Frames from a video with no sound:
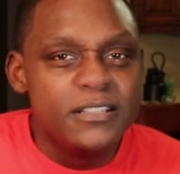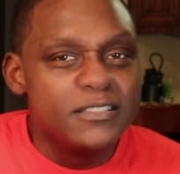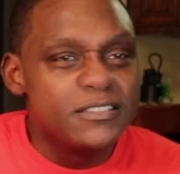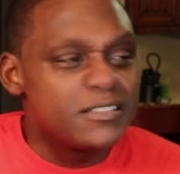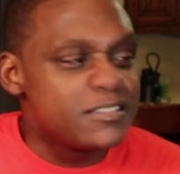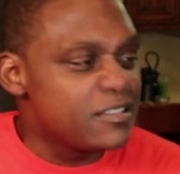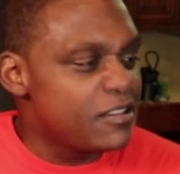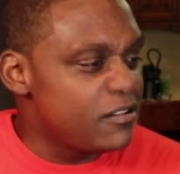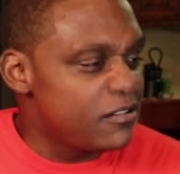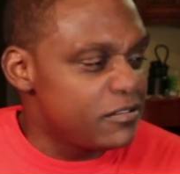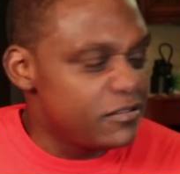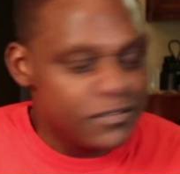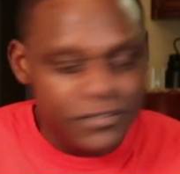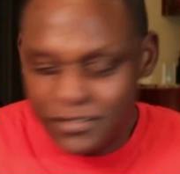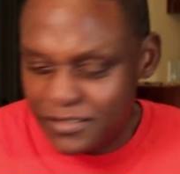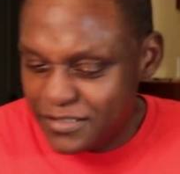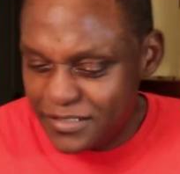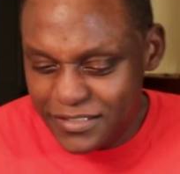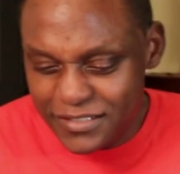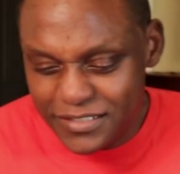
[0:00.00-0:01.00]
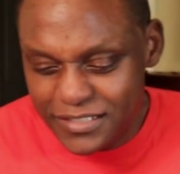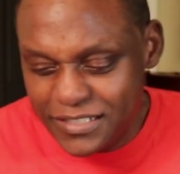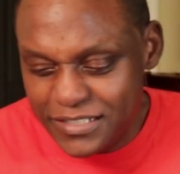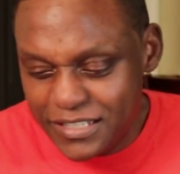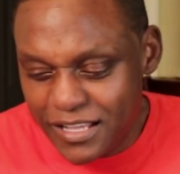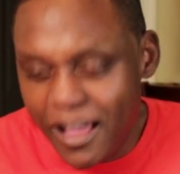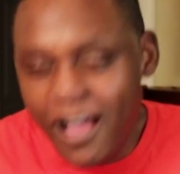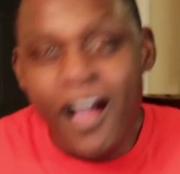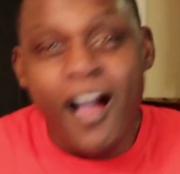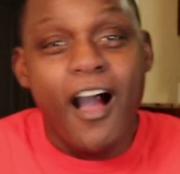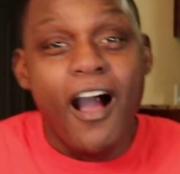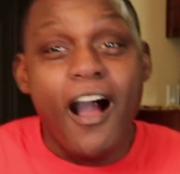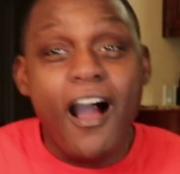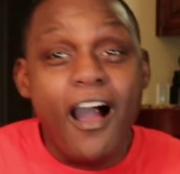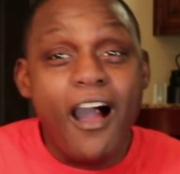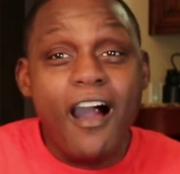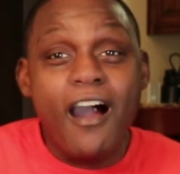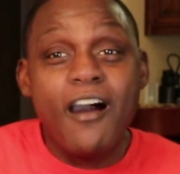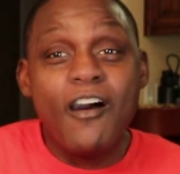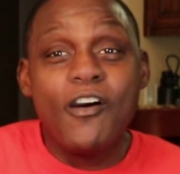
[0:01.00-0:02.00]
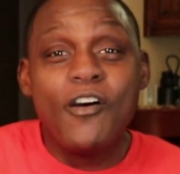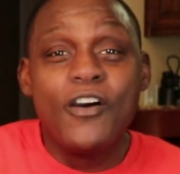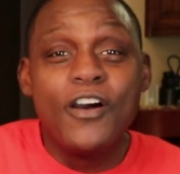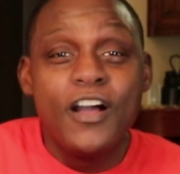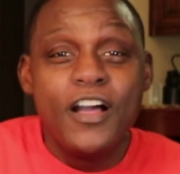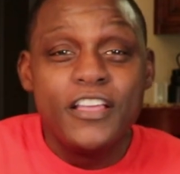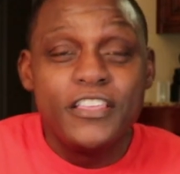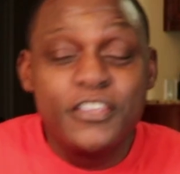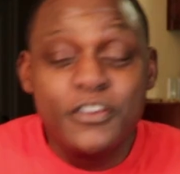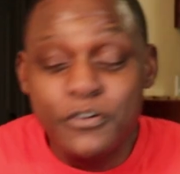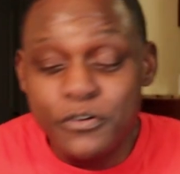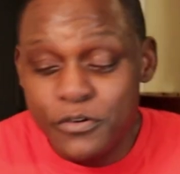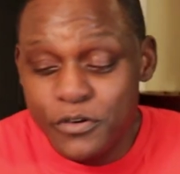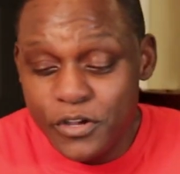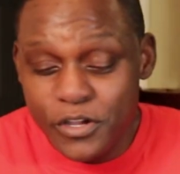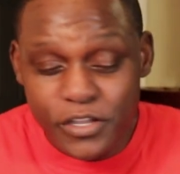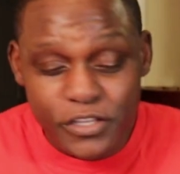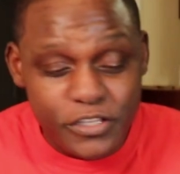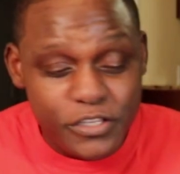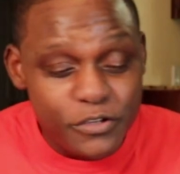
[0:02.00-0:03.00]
So she said, oh, you